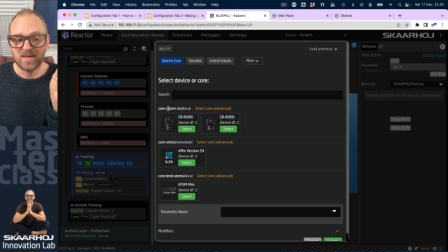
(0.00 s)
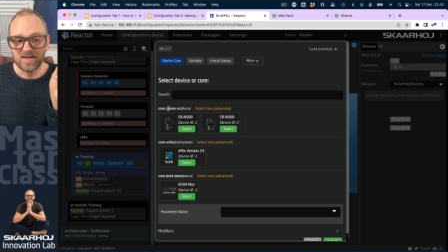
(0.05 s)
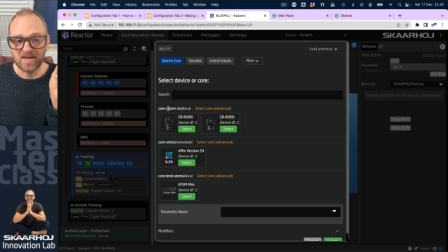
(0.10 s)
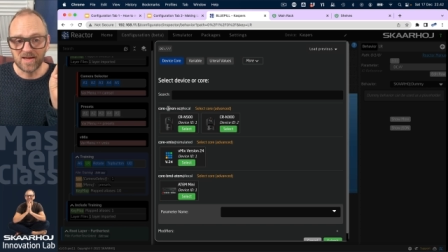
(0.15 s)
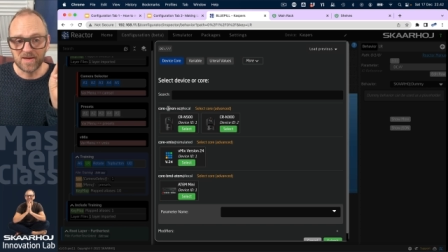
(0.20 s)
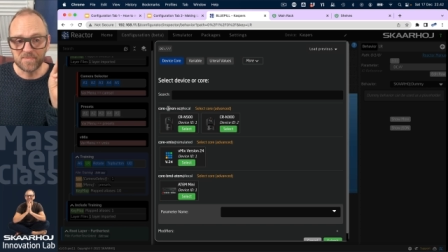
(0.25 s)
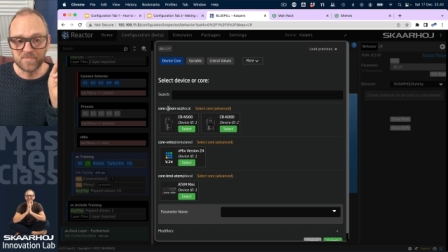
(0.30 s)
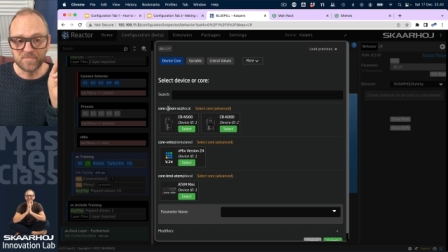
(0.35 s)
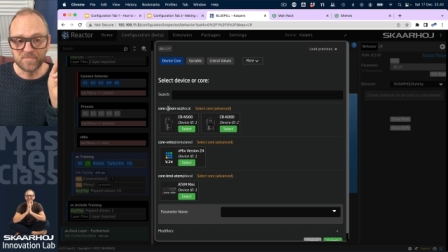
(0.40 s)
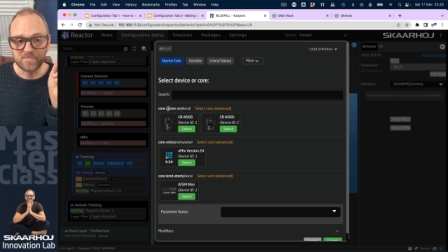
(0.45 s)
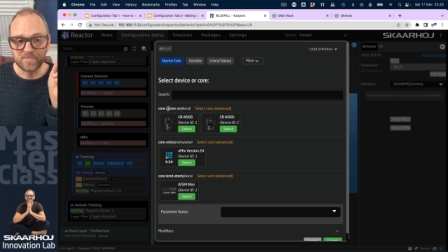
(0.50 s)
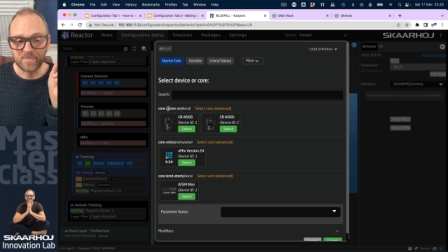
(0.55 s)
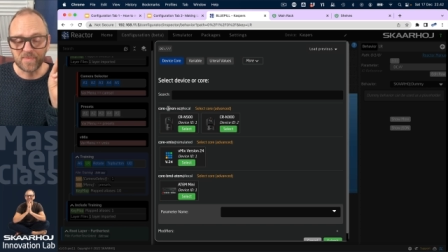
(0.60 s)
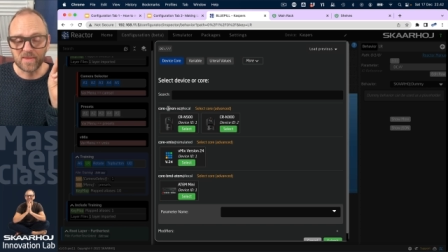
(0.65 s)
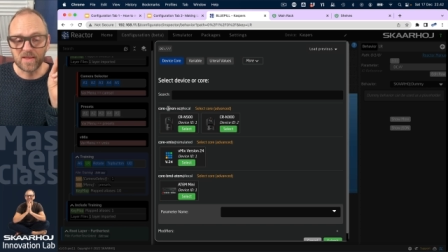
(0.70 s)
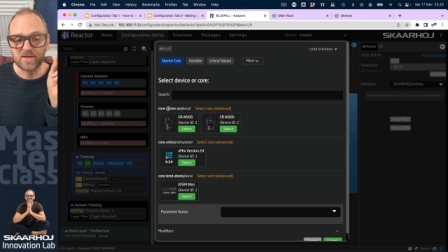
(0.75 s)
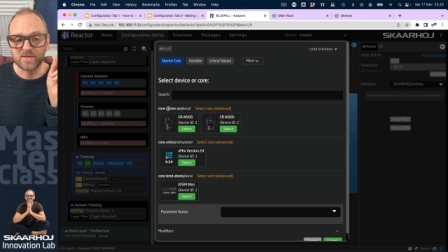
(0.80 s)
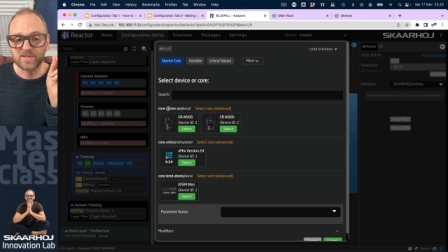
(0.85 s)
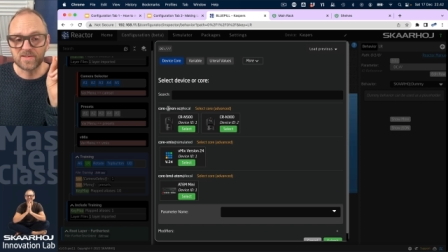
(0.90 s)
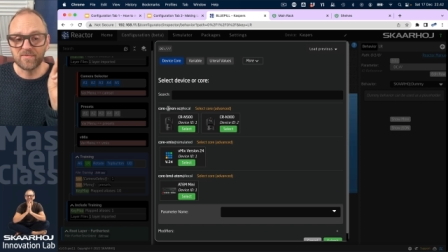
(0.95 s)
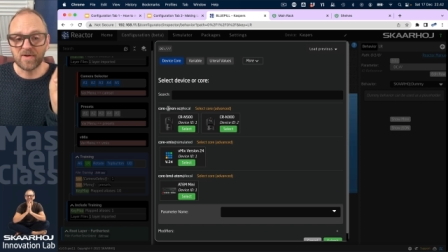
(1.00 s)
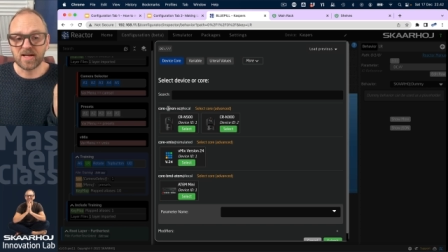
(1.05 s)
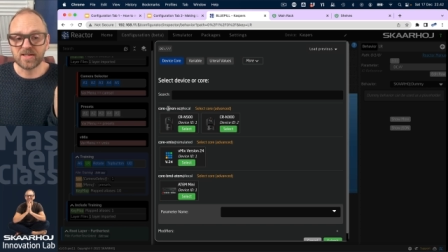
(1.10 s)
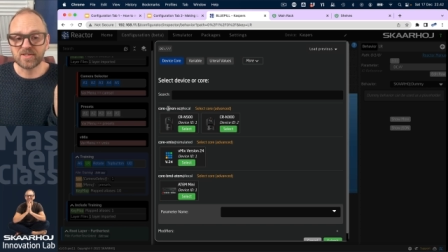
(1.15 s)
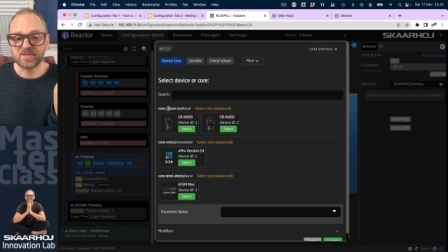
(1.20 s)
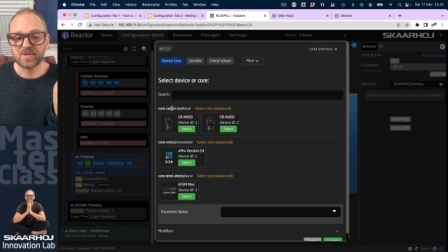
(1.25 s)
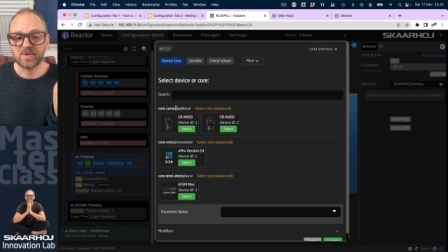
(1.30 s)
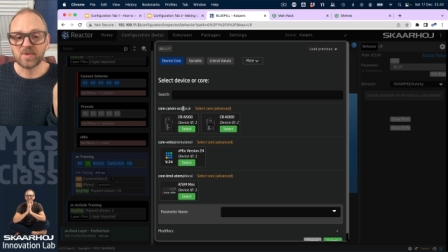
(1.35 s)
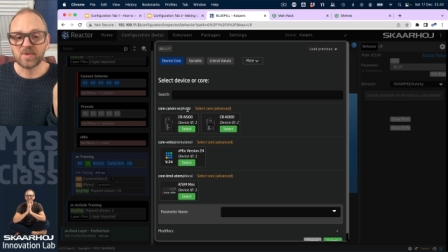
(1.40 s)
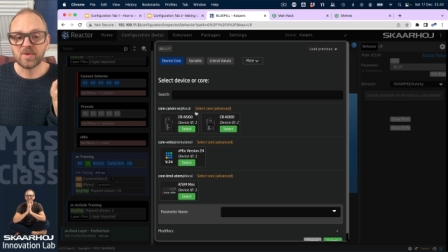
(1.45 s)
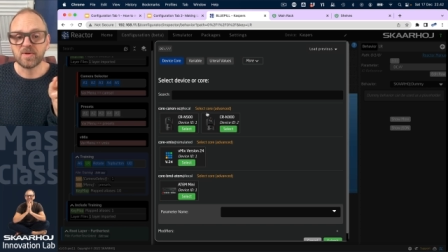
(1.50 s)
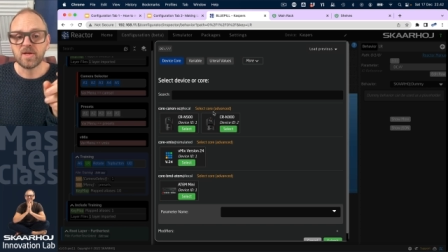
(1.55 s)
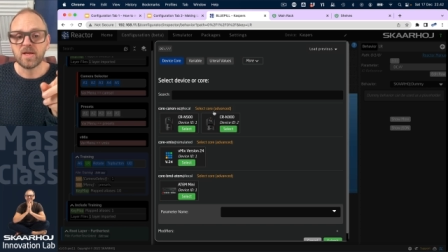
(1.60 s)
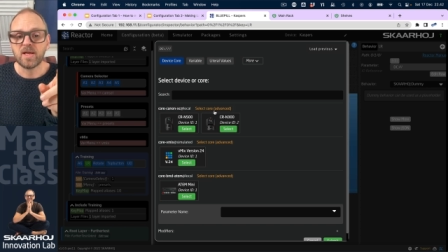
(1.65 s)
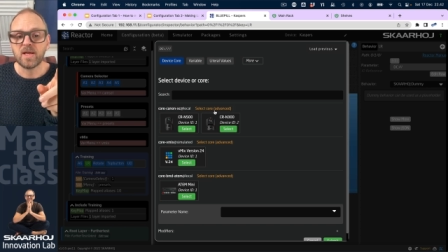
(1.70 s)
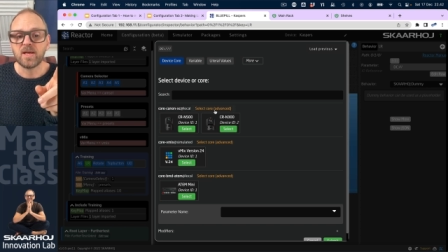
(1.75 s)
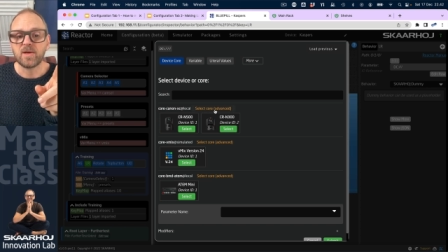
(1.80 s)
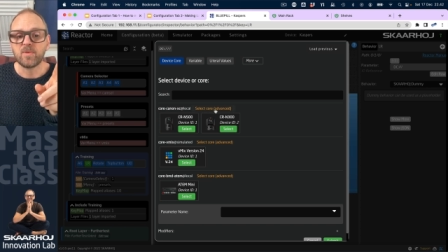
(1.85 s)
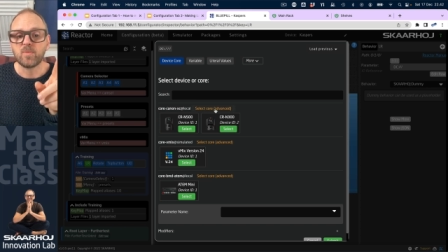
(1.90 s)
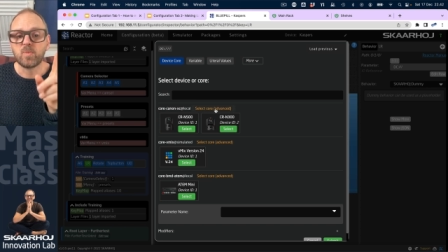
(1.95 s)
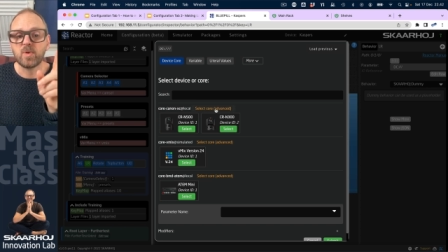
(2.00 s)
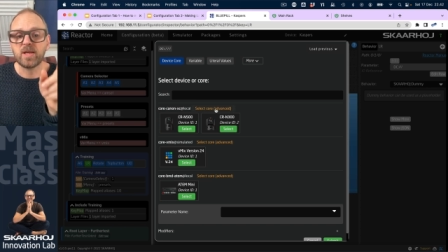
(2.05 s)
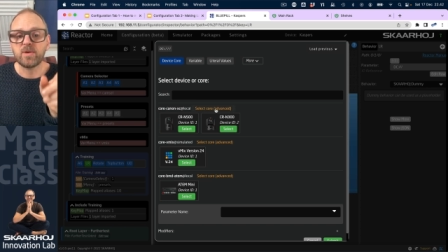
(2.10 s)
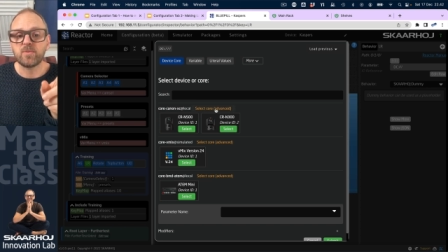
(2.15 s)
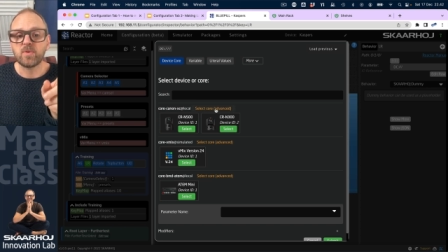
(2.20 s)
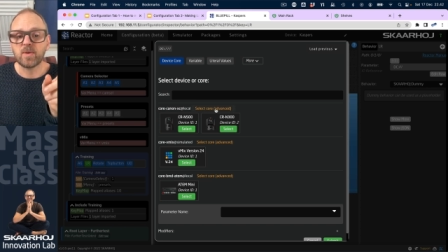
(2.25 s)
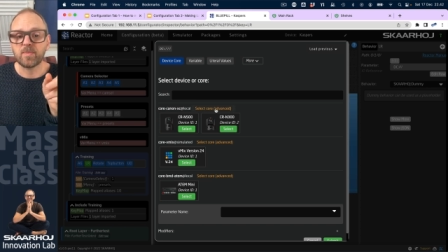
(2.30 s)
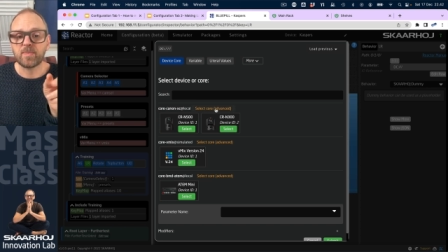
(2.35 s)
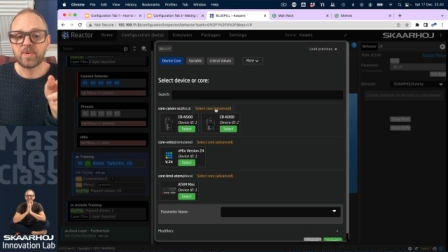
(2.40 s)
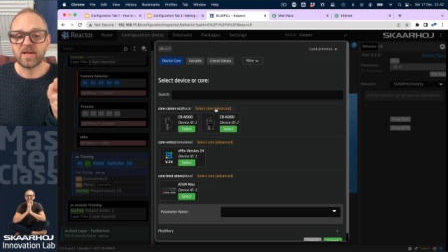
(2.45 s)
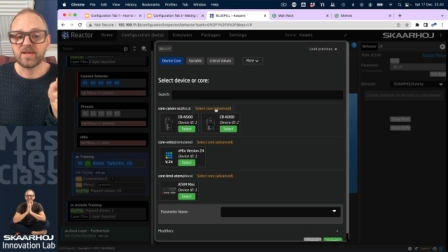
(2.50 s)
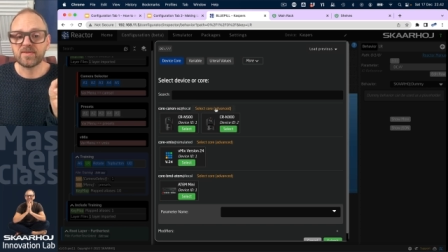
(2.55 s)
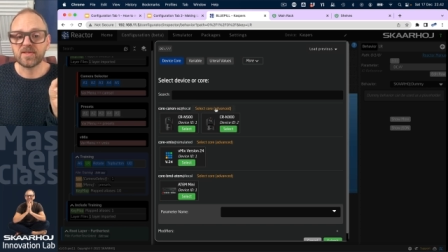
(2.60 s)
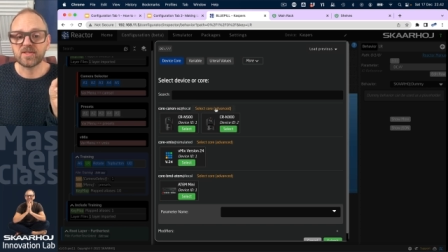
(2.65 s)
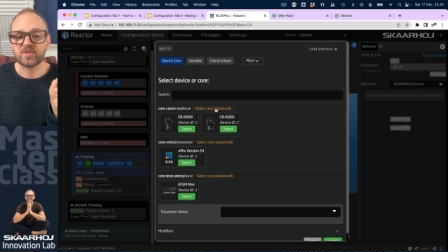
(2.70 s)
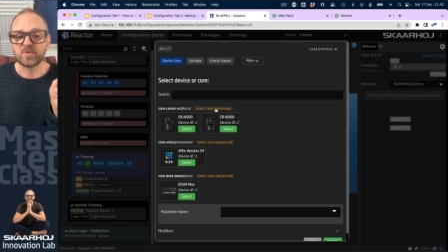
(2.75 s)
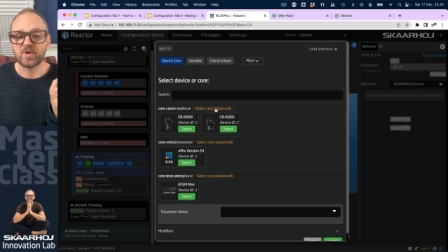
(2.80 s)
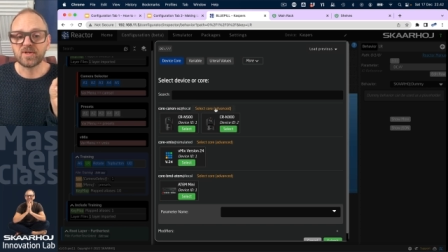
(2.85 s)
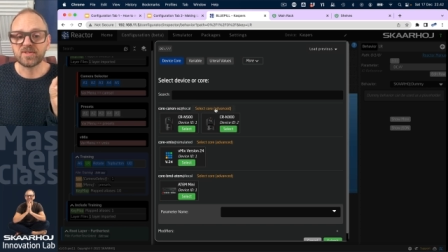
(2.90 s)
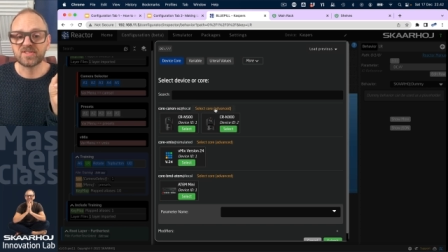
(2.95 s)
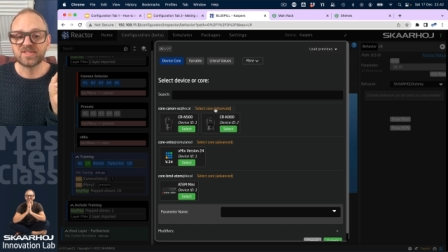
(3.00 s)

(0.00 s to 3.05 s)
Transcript: um, device core, we will pick this one,